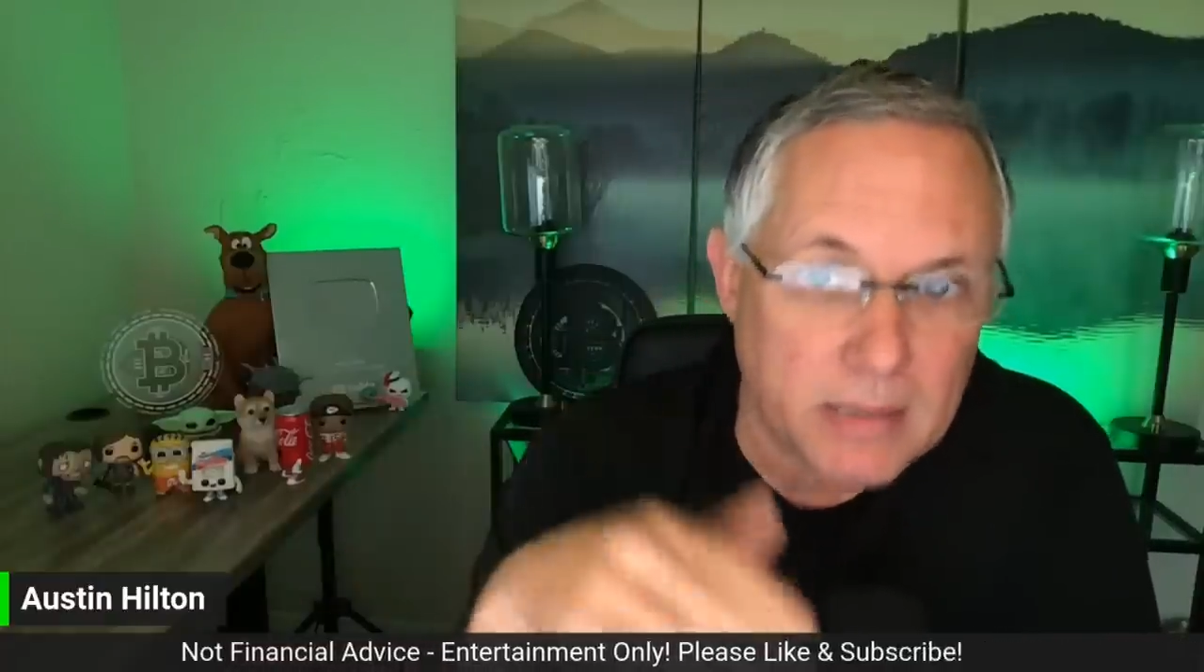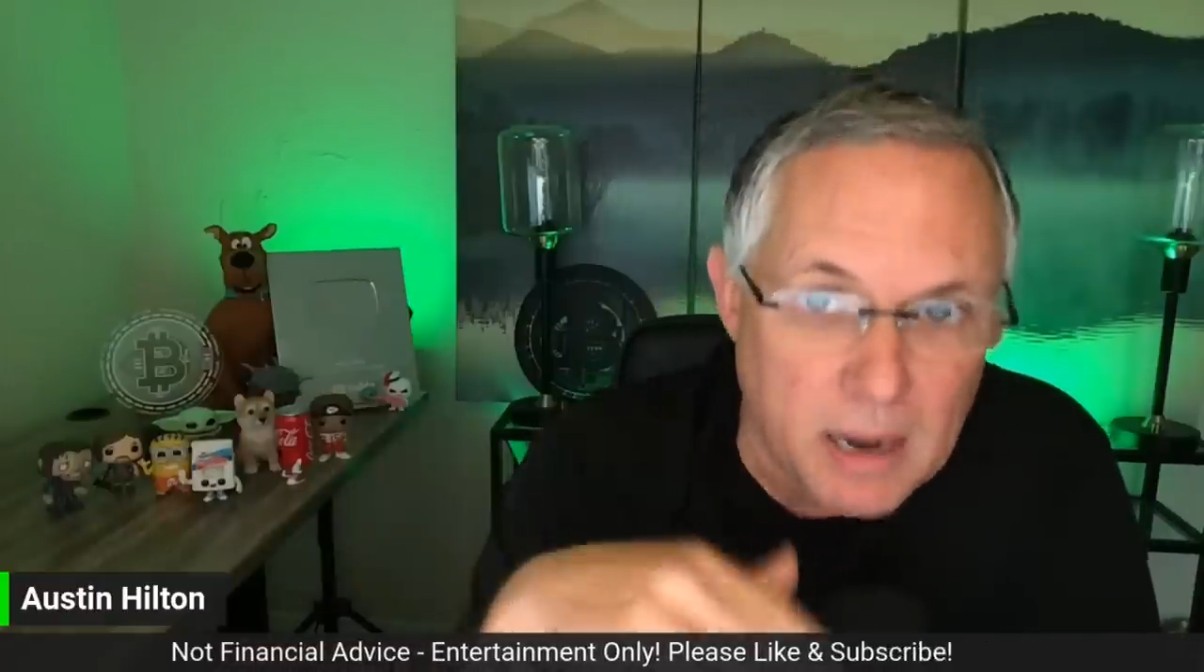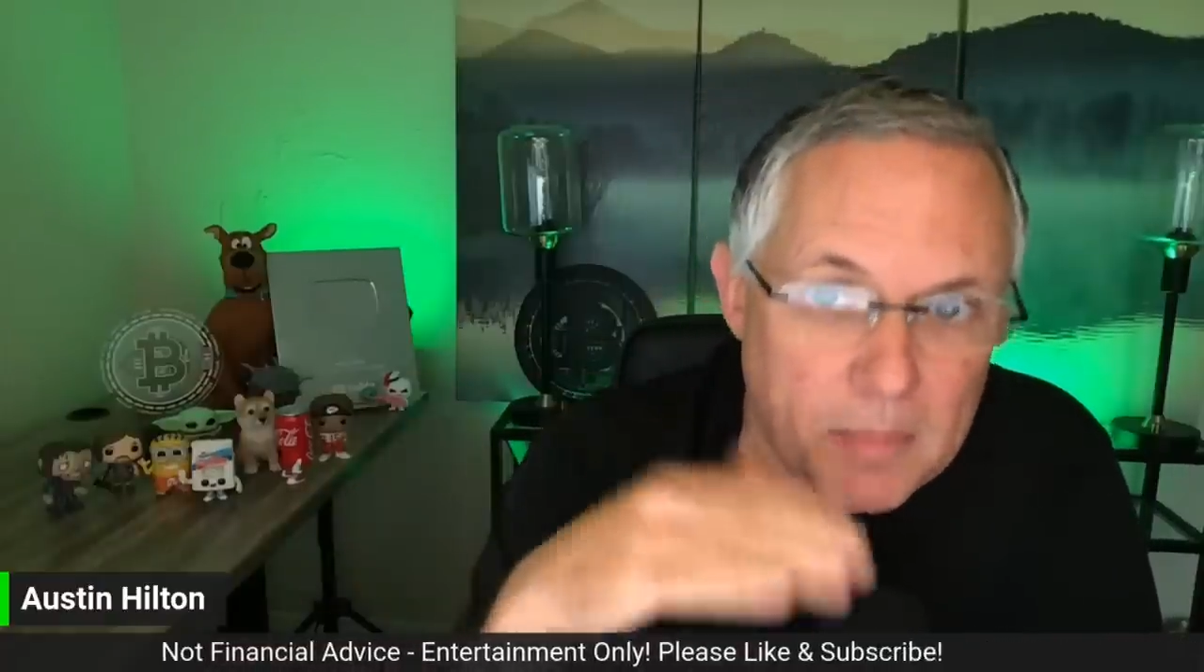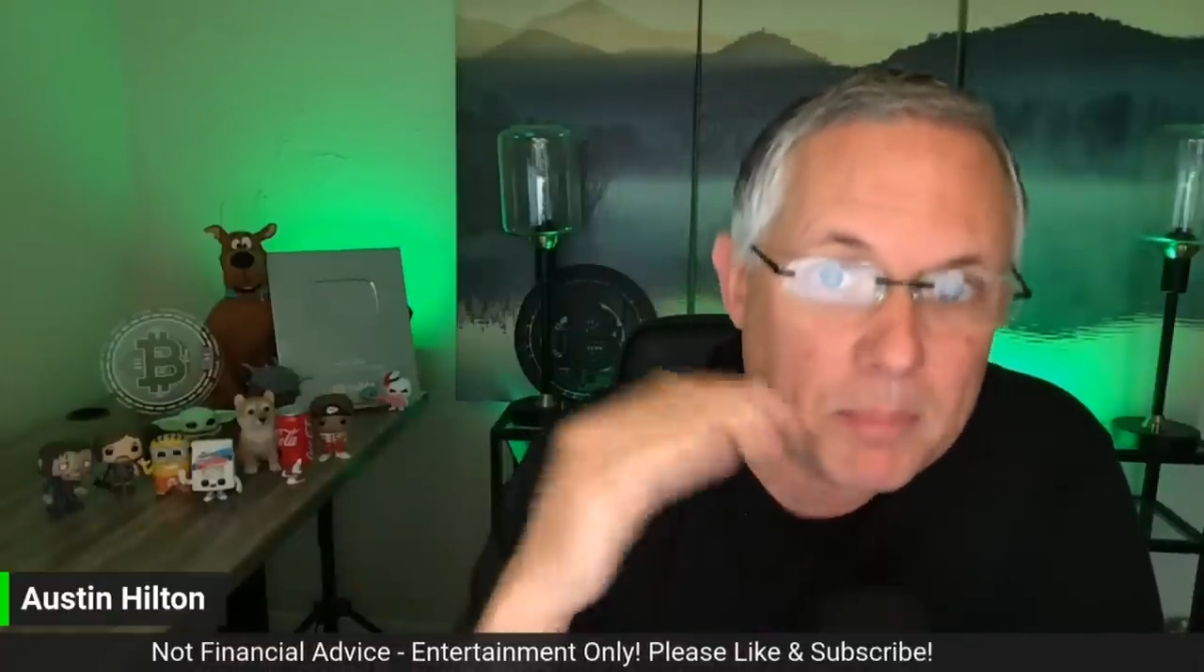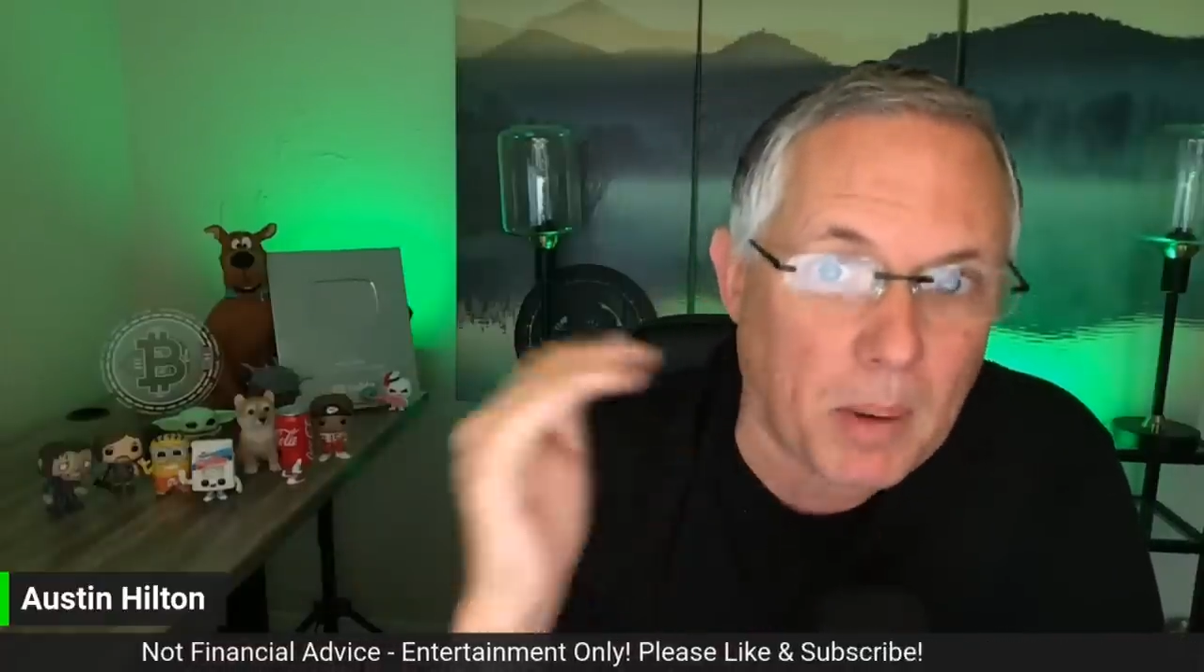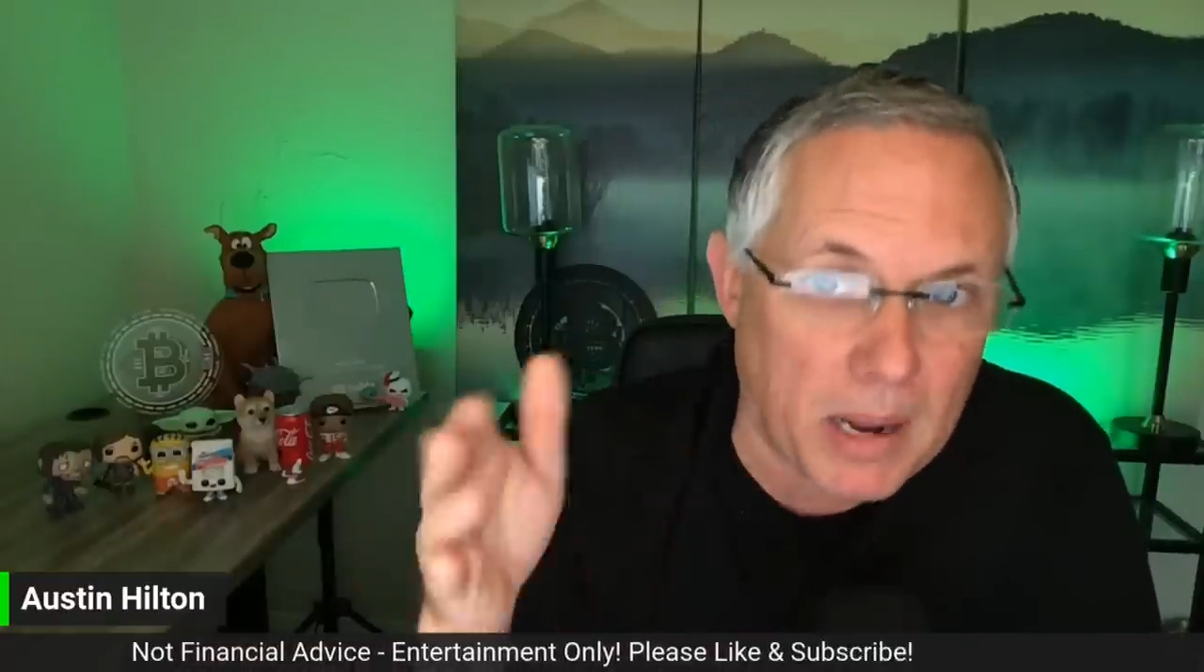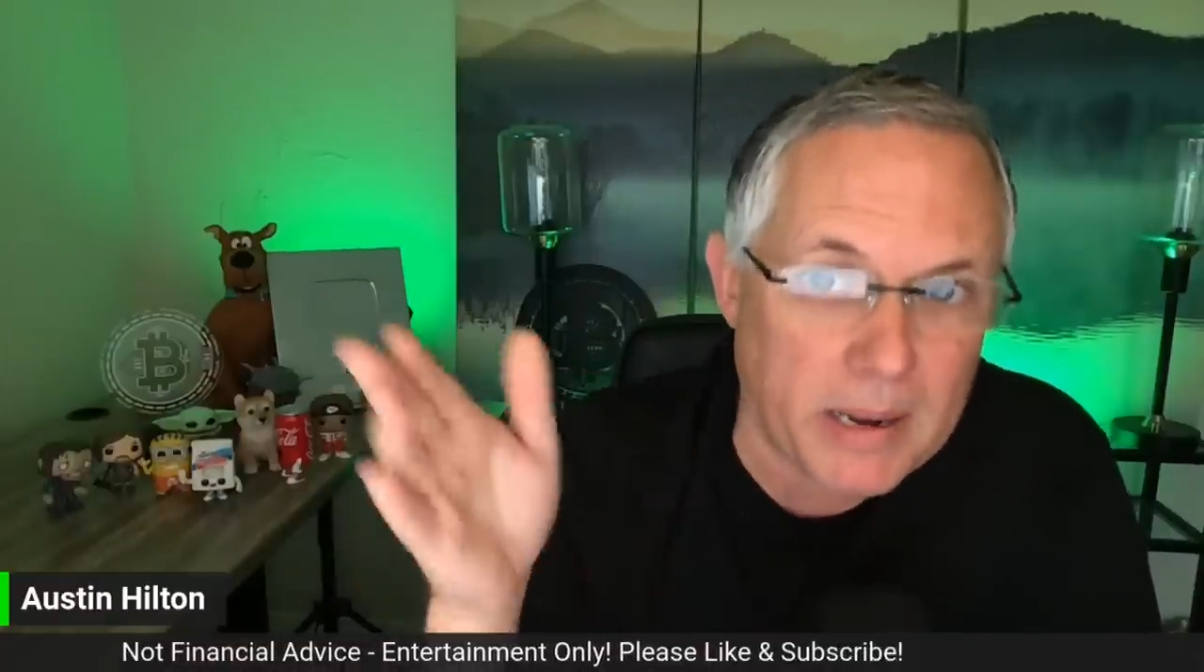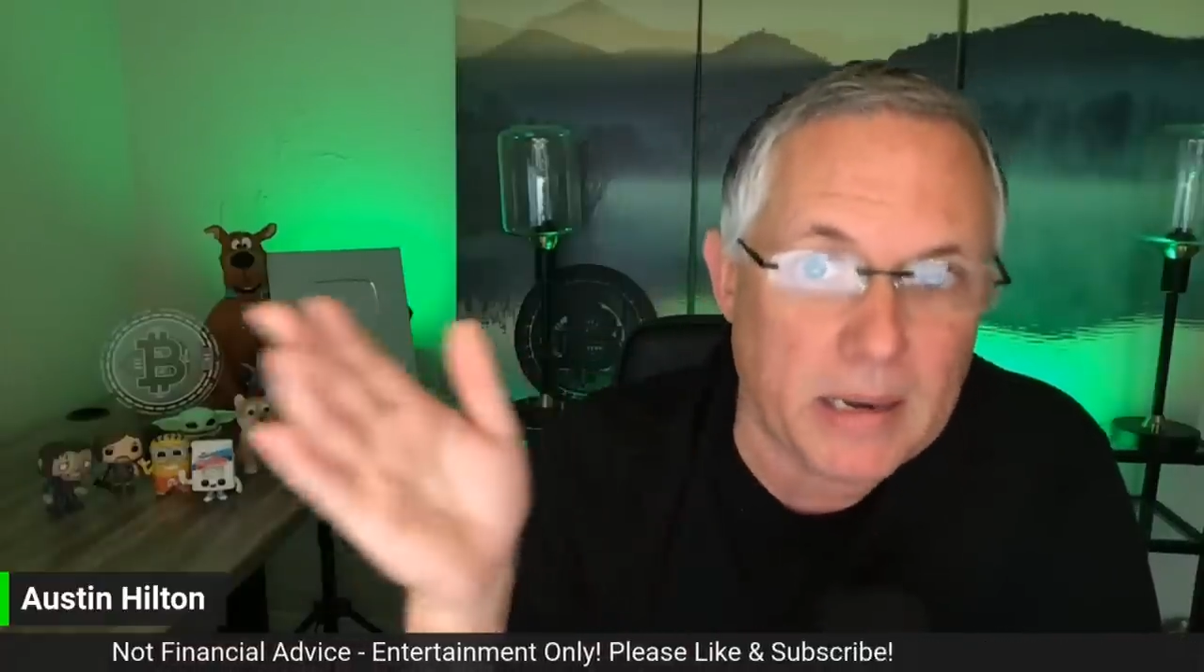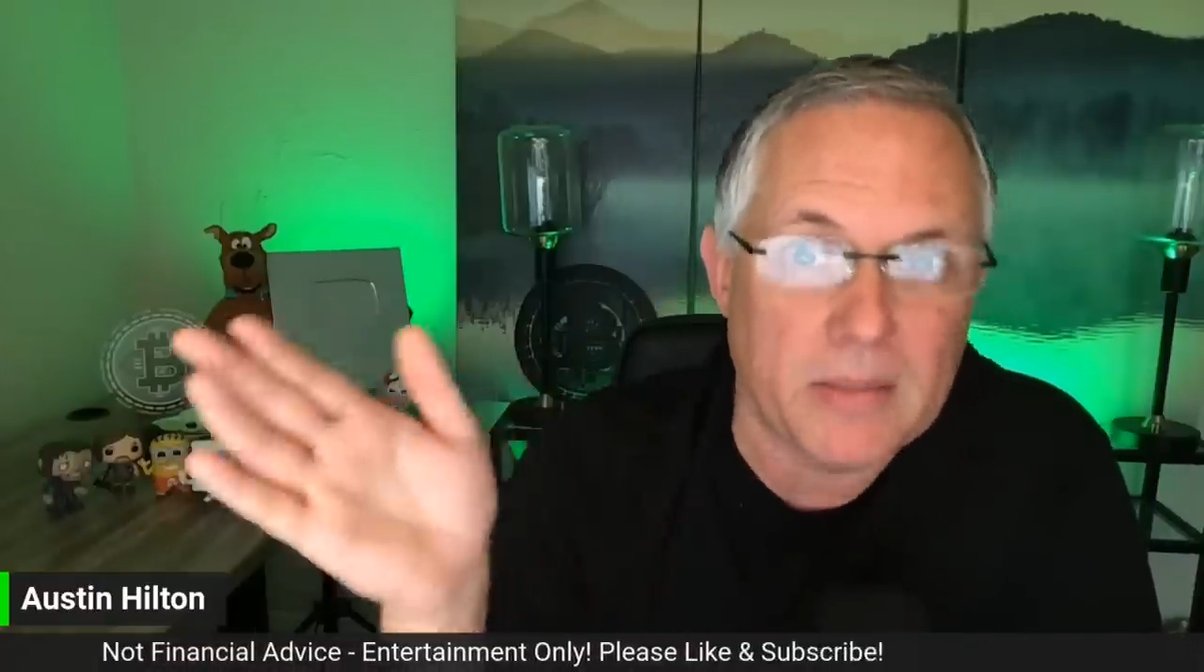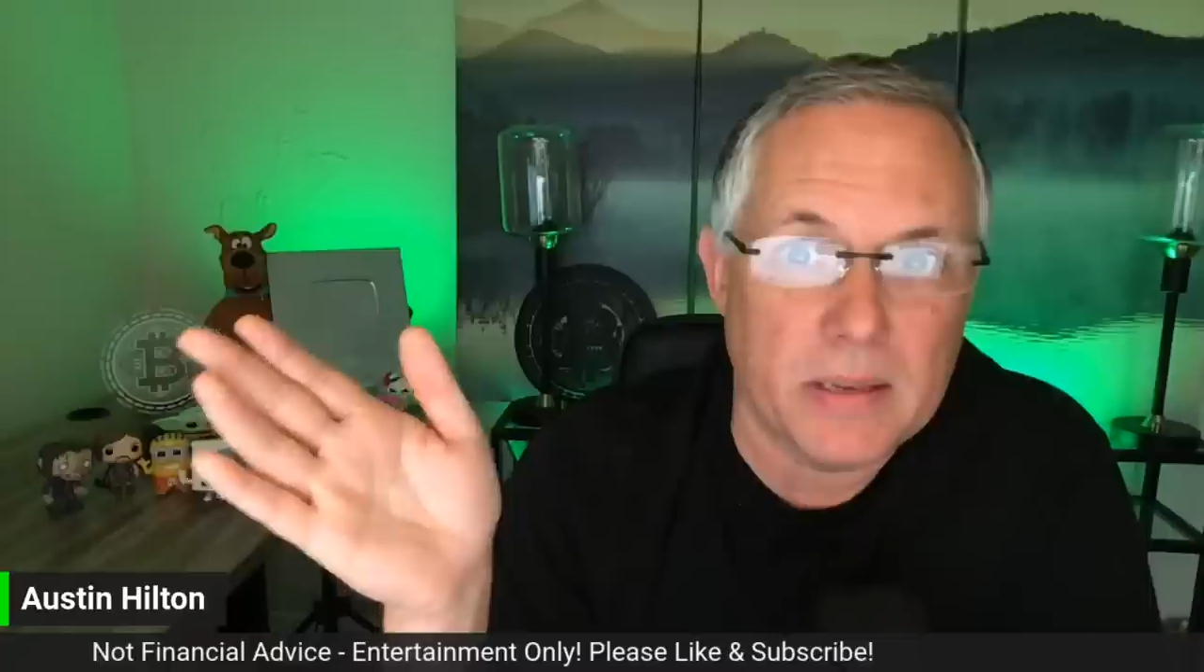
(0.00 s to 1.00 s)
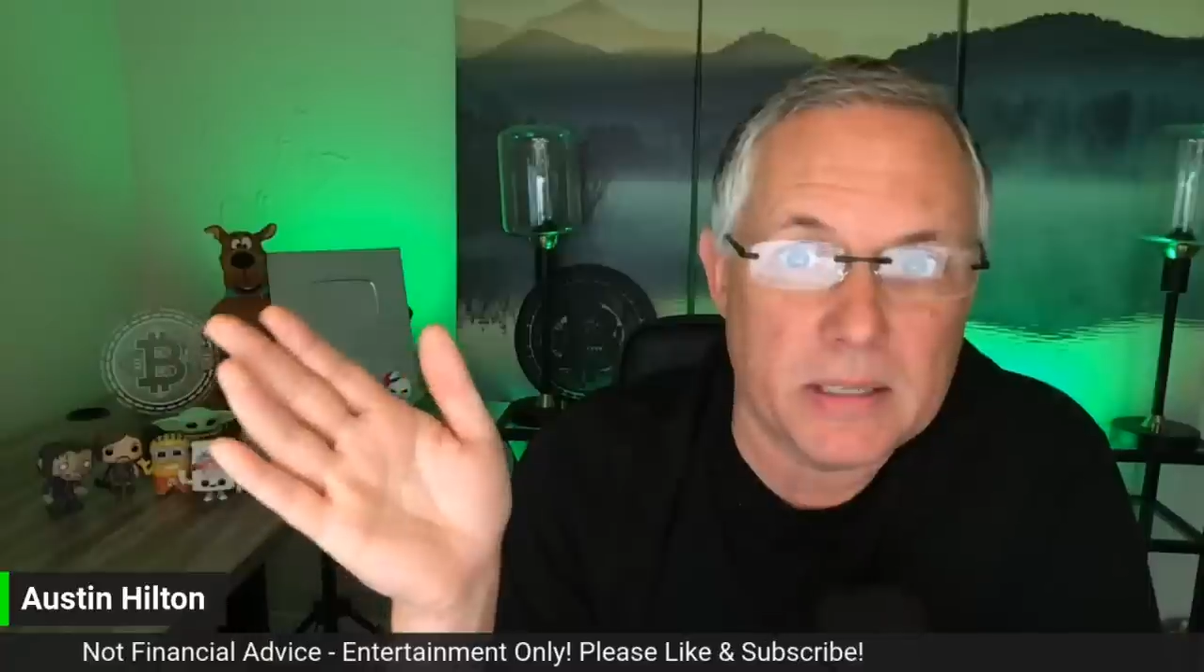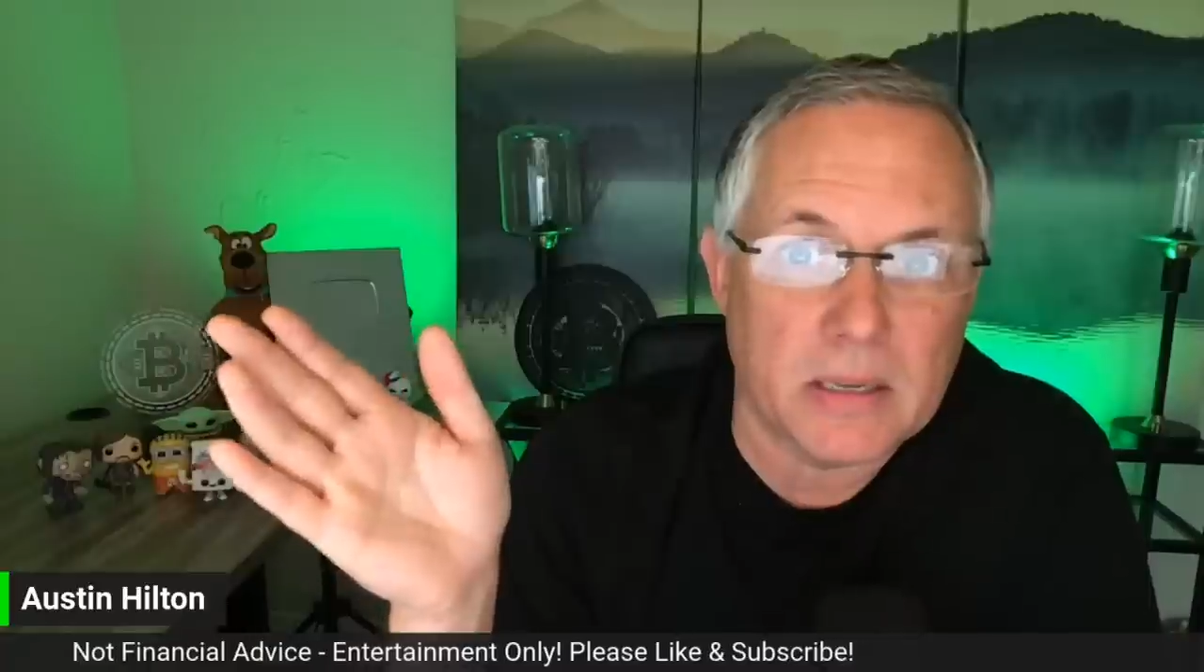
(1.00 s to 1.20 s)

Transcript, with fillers: I'm buying in these